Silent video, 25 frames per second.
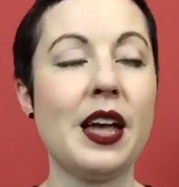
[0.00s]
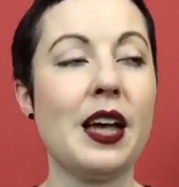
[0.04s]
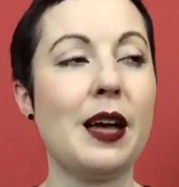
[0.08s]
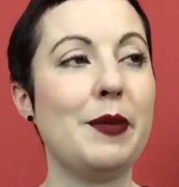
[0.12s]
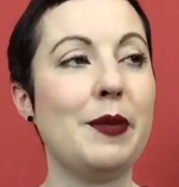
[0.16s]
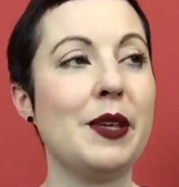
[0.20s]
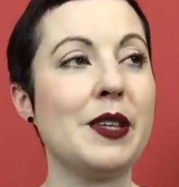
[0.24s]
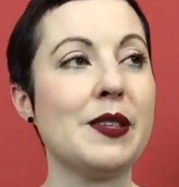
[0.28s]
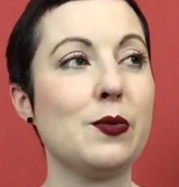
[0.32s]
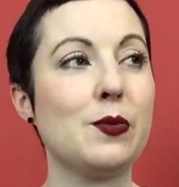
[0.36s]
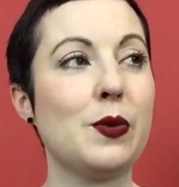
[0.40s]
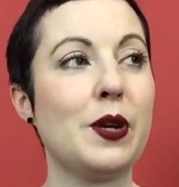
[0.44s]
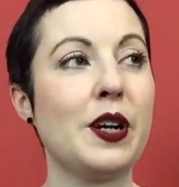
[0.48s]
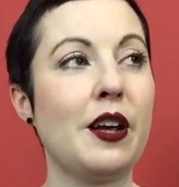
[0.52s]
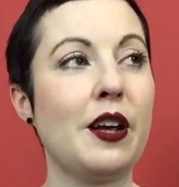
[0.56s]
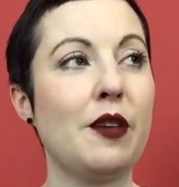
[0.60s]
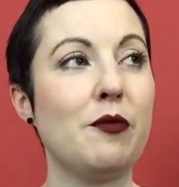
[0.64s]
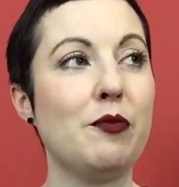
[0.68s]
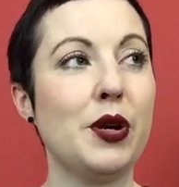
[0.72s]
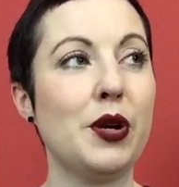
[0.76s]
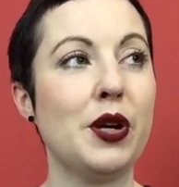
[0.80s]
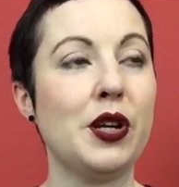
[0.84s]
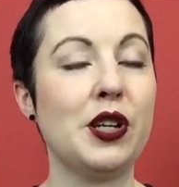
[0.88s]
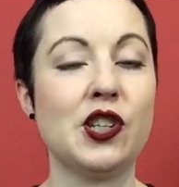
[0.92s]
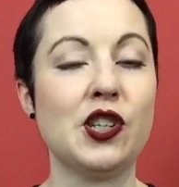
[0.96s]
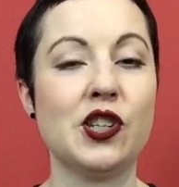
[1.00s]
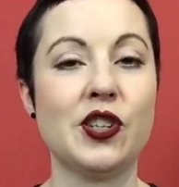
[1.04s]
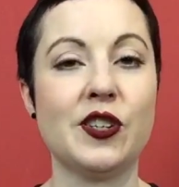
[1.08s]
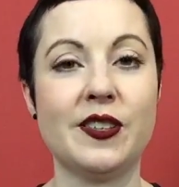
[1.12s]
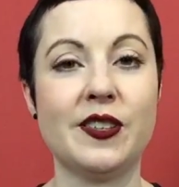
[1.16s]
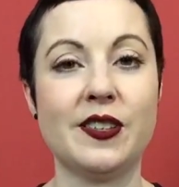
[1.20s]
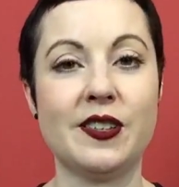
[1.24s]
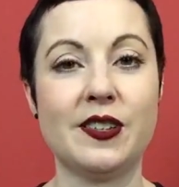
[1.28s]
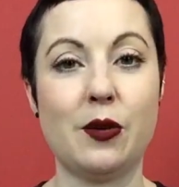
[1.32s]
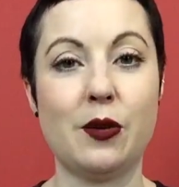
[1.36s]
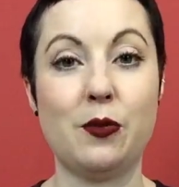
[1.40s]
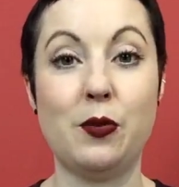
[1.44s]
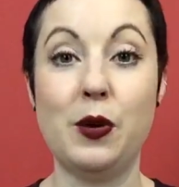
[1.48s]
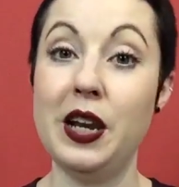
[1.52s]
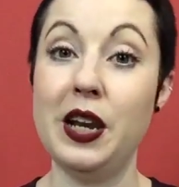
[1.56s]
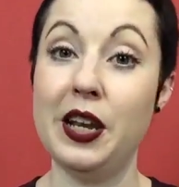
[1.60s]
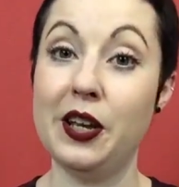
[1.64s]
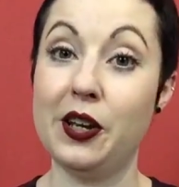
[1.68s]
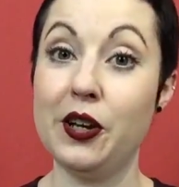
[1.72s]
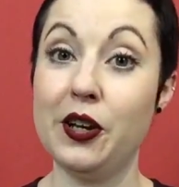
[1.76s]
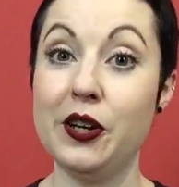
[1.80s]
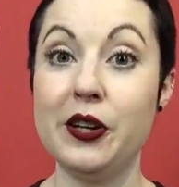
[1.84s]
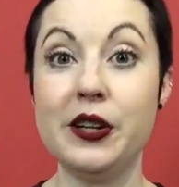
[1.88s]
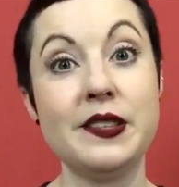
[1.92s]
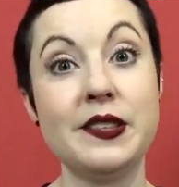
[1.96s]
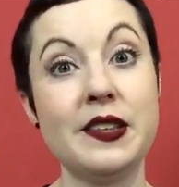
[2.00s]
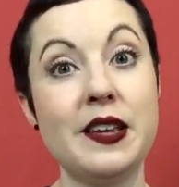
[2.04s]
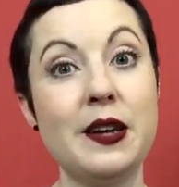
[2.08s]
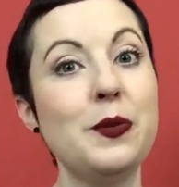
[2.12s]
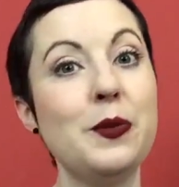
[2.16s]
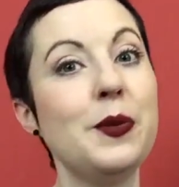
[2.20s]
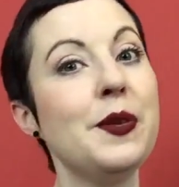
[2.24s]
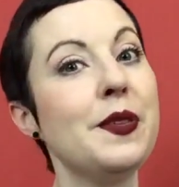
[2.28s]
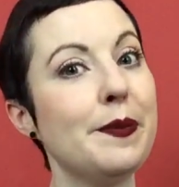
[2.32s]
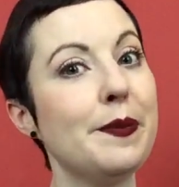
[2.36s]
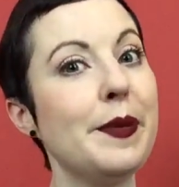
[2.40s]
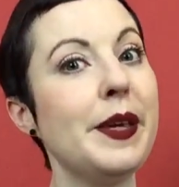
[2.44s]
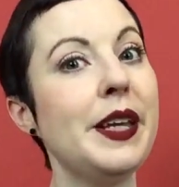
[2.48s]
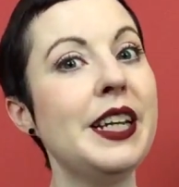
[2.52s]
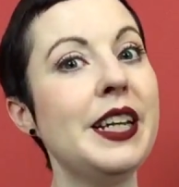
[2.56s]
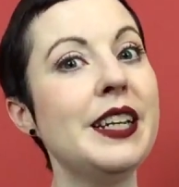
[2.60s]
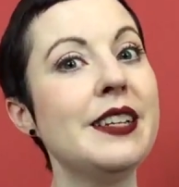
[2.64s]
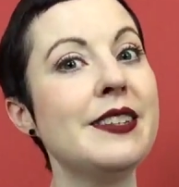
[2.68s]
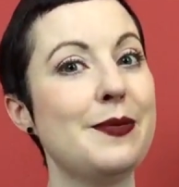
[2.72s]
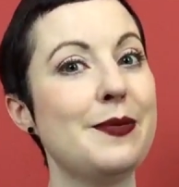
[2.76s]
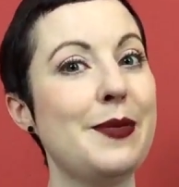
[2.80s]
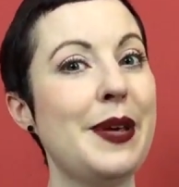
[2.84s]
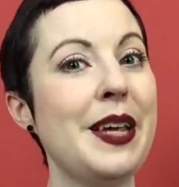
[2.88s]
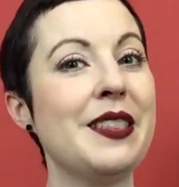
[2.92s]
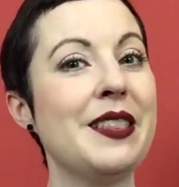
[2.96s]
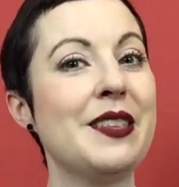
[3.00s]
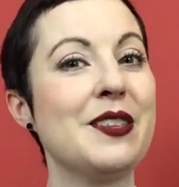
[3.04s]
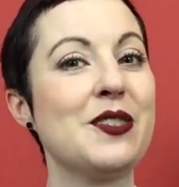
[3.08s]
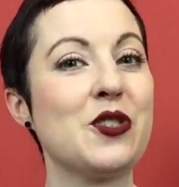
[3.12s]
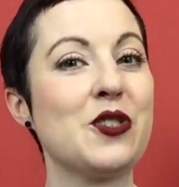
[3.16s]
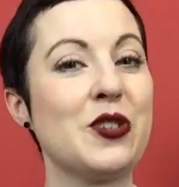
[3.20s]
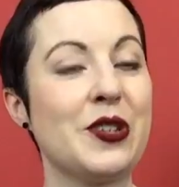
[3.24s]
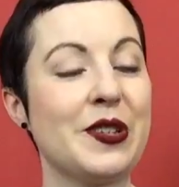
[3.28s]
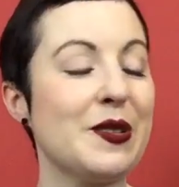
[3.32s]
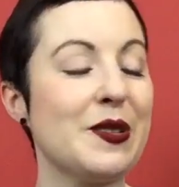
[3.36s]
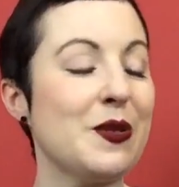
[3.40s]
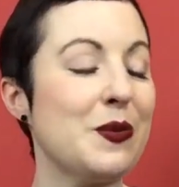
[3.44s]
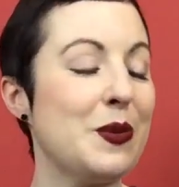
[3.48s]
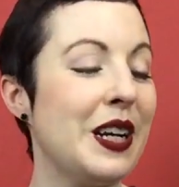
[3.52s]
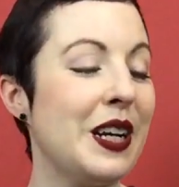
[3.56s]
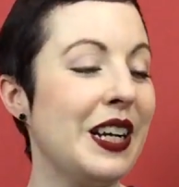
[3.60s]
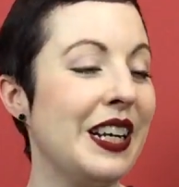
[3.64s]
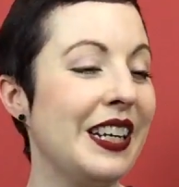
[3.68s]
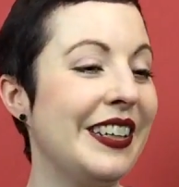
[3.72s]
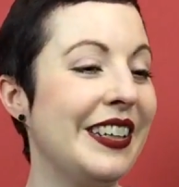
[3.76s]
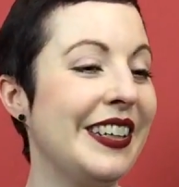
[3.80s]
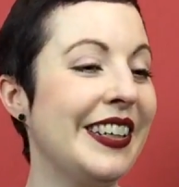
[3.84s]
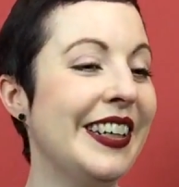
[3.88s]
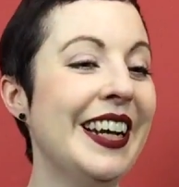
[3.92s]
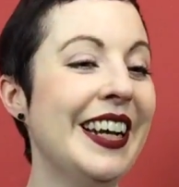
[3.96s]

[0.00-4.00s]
It's one I purchased a while ago because I was meaning to make this dress a while ago.